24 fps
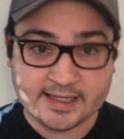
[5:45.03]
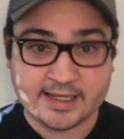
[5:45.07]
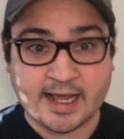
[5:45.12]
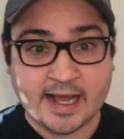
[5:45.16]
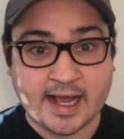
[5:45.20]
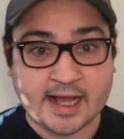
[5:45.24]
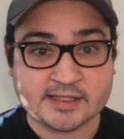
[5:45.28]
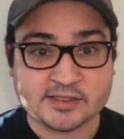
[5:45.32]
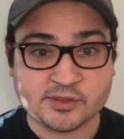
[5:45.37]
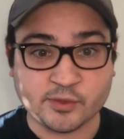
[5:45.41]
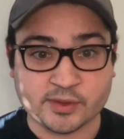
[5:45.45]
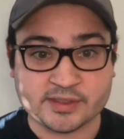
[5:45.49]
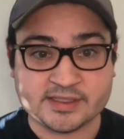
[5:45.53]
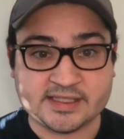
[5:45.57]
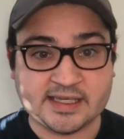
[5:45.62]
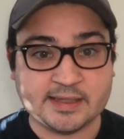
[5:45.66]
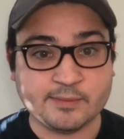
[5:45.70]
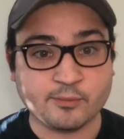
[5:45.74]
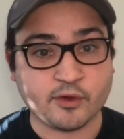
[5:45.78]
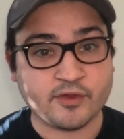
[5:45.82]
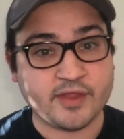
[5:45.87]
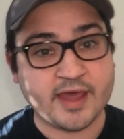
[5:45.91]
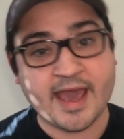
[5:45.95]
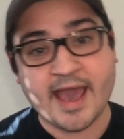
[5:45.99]
onto a team
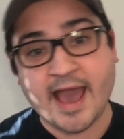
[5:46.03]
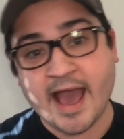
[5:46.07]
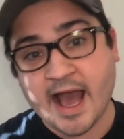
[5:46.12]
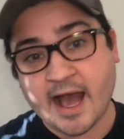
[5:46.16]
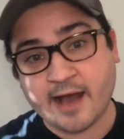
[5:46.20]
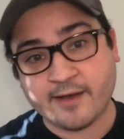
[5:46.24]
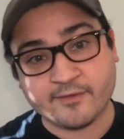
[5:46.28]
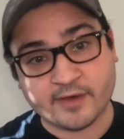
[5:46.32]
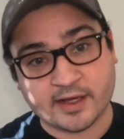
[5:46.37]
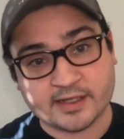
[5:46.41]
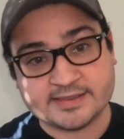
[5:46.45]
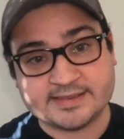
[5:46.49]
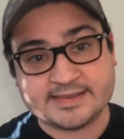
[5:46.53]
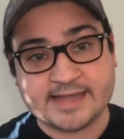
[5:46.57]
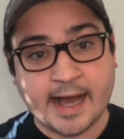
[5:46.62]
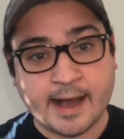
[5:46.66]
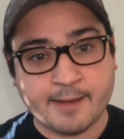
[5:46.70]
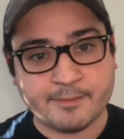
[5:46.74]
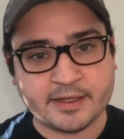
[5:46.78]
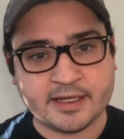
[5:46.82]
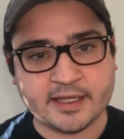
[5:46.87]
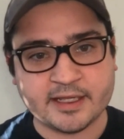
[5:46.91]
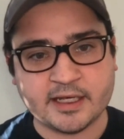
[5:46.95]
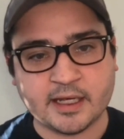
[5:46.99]
where they have a
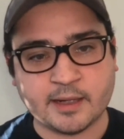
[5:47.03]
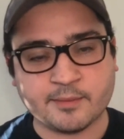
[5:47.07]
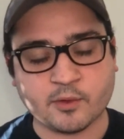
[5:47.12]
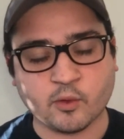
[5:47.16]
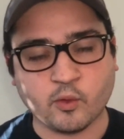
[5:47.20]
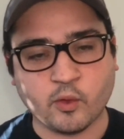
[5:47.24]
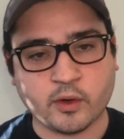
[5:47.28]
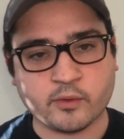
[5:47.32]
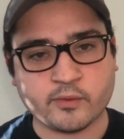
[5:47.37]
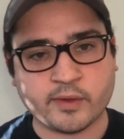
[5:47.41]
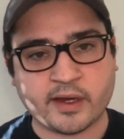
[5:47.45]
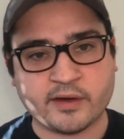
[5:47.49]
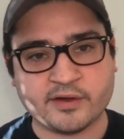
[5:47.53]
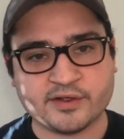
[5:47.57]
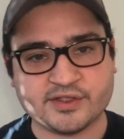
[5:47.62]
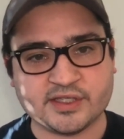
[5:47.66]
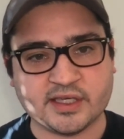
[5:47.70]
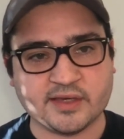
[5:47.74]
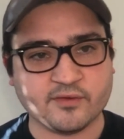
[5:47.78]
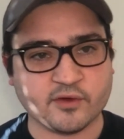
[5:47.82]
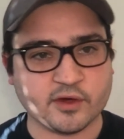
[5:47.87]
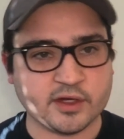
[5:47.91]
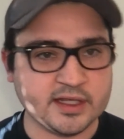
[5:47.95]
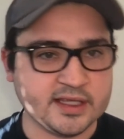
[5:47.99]
dominant number one wide
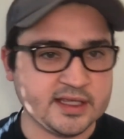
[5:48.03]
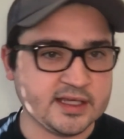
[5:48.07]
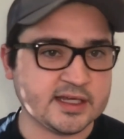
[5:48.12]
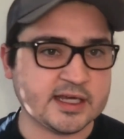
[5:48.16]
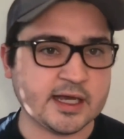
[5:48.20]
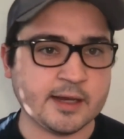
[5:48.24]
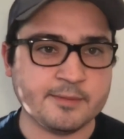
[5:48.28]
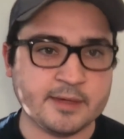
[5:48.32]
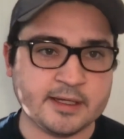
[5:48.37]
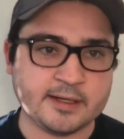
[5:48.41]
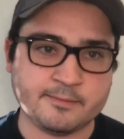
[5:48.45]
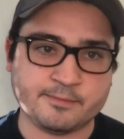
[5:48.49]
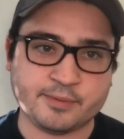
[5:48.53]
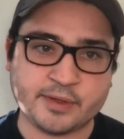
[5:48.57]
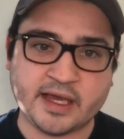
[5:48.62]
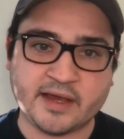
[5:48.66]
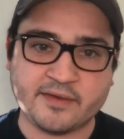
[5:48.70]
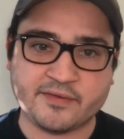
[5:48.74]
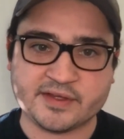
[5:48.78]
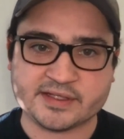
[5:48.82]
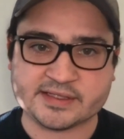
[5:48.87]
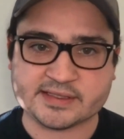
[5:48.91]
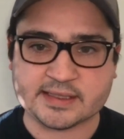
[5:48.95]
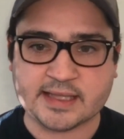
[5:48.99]
receiver and he can come in and play at
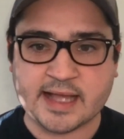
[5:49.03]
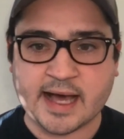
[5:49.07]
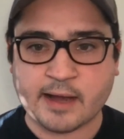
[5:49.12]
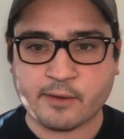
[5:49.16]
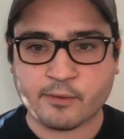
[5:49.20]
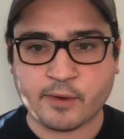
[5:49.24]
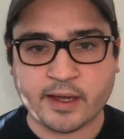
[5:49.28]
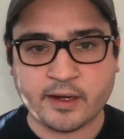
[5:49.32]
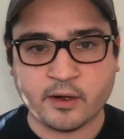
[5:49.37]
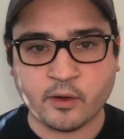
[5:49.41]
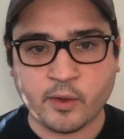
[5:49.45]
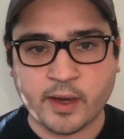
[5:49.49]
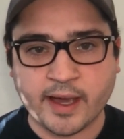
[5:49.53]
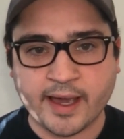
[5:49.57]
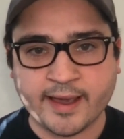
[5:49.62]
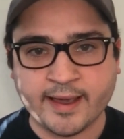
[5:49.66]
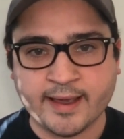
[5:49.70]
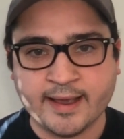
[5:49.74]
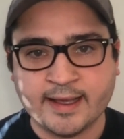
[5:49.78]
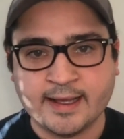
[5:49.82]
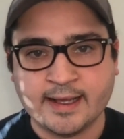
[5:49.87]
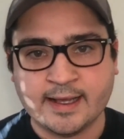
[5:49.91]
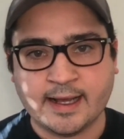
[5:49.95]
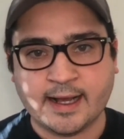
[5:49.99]
the slot right away
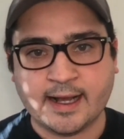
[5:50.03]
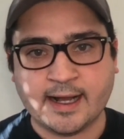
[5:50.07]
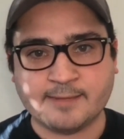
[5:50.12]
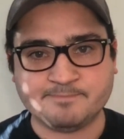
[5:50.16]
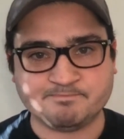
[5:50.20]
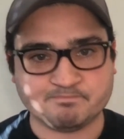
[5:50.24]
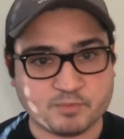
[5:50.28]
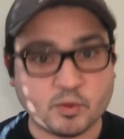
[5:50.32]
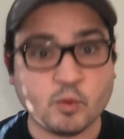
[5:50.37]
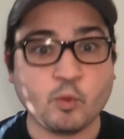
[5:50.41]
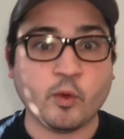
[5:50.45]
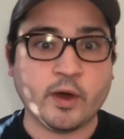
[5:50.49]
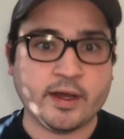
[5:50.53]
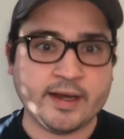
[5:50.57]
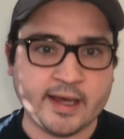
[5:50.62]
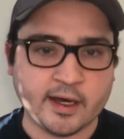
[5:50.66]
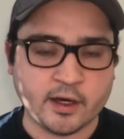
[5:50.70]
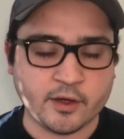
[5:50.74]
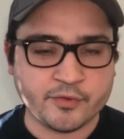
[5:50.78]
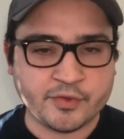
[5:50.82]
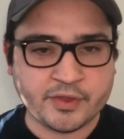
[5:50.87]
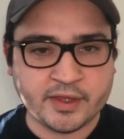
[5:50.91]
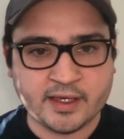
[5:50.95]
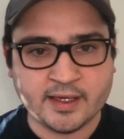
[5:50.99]
when
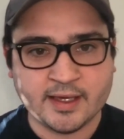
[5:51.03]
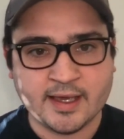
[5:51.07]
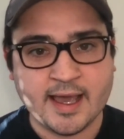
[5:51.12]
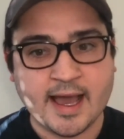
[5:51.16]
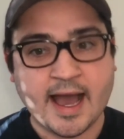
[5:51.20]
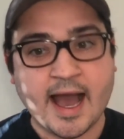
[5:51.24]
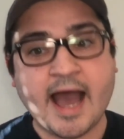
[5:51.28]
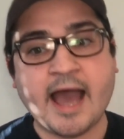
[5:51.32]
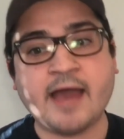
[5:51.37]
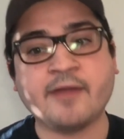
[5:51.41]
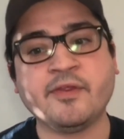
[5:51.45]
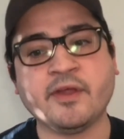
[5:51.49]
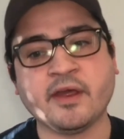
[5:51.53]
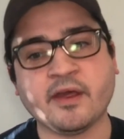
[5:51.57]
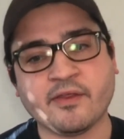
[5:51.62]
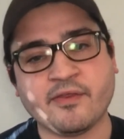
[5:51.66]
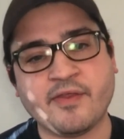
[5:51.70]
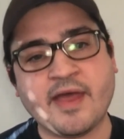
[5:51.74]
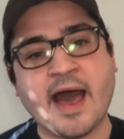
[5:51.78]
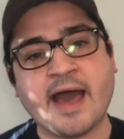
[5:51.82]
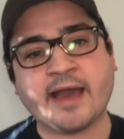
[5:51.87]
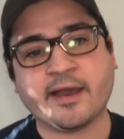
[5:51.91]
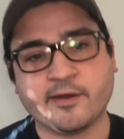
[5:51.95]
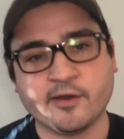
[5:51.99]
healthy, I think
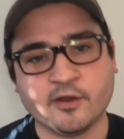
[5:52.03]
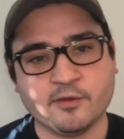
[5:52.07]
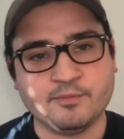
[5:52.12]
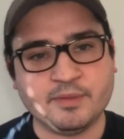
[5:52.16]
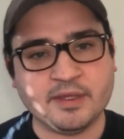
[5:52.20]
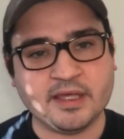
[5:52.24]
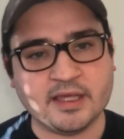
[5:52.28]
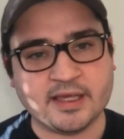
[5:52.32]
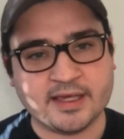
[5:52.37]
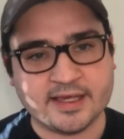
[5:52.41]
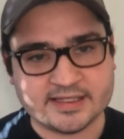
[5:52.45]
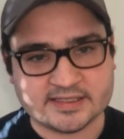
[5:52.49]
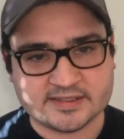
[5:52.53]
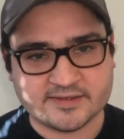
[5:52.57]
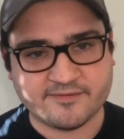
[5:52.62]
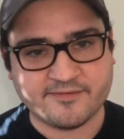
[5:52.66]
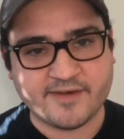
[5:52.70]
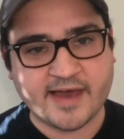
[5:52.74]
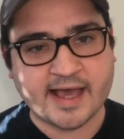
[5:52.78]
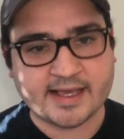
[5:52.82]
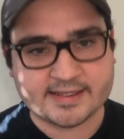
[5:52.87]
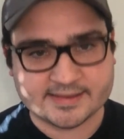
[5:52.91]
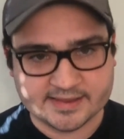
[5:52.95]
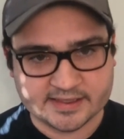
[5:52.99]
that could be his
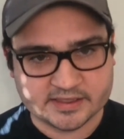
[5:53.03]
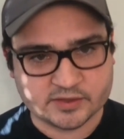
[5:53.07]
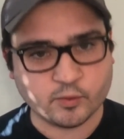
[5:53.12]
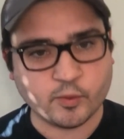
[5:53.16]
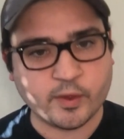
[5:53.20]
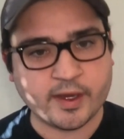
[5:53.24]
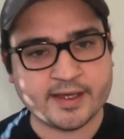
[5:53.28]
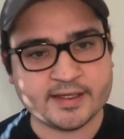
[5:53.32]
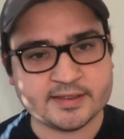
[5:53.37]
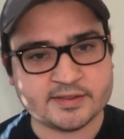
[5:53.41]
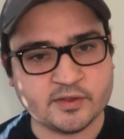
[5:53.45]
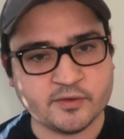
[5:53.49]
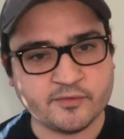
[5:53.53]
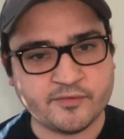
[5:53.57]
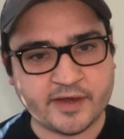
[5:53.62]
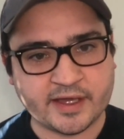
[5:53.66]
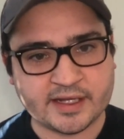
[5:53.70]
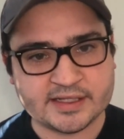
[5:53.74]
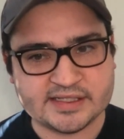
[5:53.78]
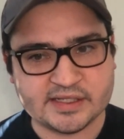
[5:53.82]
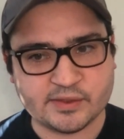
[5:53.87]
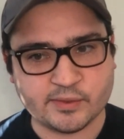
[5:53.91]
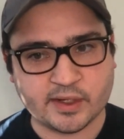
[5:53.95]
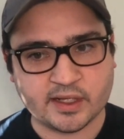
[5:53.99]
fastest way to
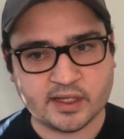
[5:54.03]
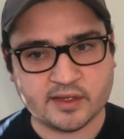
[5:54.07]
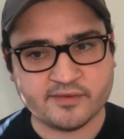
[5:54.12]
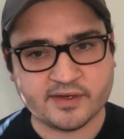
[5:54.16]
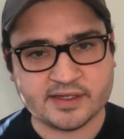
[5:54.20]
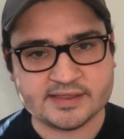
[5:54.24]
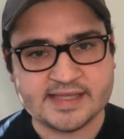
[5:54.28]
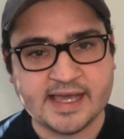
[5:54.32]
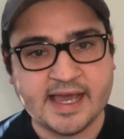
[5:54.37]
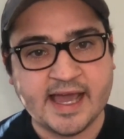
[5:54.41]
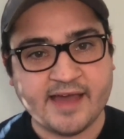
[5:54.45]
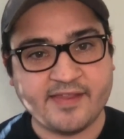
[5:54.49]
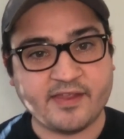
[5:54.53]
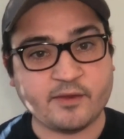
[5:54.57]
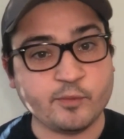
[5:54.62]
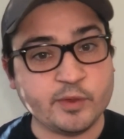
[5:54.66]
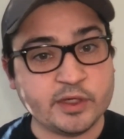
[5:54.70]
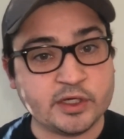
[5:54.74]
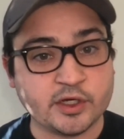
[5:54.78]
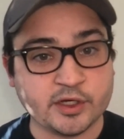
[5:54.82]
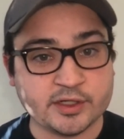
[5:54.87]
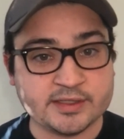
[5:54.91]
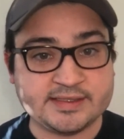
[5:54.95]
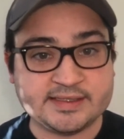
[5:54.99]
fantasy relevance. And then we
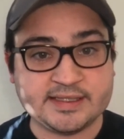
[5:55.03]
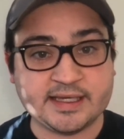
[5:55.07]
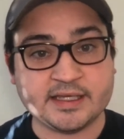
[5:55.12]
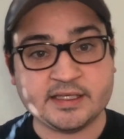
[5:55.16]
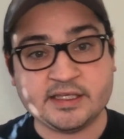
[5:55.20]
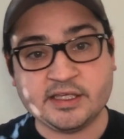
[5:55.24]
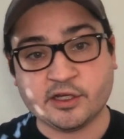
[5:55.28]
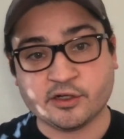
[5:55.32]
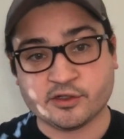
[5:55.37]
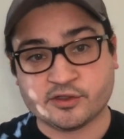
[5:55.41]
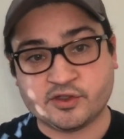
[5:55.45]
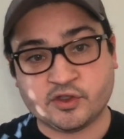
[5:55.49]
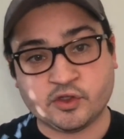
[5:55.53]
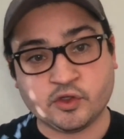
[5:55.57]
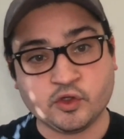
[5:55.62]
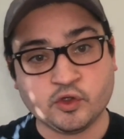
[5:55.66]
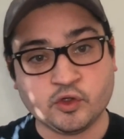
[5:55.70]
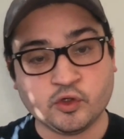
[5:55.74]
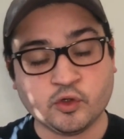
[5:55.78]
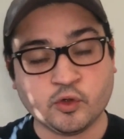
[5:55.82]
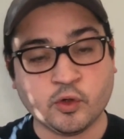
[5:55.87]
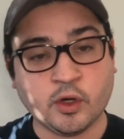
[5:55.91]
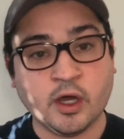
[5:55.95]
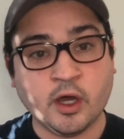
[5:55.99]
could see a year
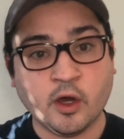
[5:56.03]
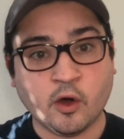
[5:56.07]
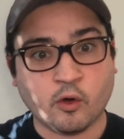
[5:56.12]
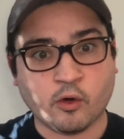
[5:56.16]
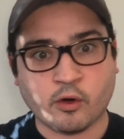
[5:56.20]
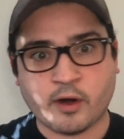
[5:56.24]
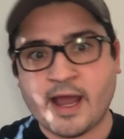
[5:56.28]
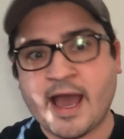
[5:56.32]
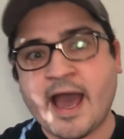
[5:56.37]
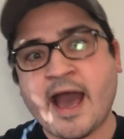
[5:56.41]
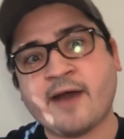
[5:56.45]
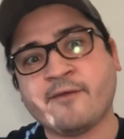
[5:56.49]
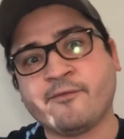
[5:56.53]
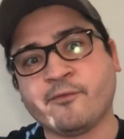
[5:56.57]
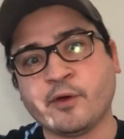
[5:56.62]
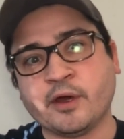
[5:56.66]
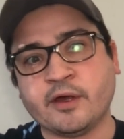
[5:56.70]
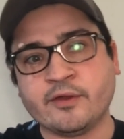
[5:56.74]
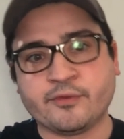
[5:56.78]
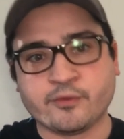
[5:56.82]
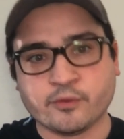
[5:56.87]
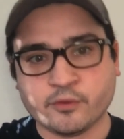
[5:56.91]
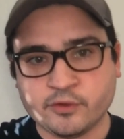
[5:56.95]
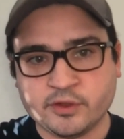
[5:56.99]
two or halfway
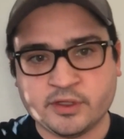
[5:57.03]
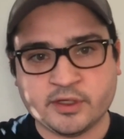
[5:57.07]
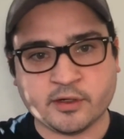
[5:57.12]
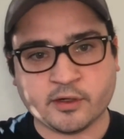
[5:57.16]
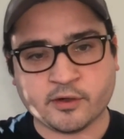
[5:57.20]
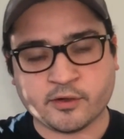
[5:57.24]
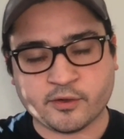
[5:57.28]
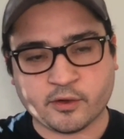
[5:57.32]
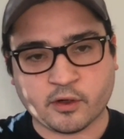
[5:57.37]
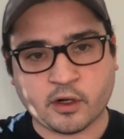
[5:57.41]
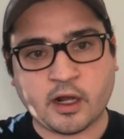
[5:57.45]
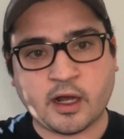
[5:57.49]
through year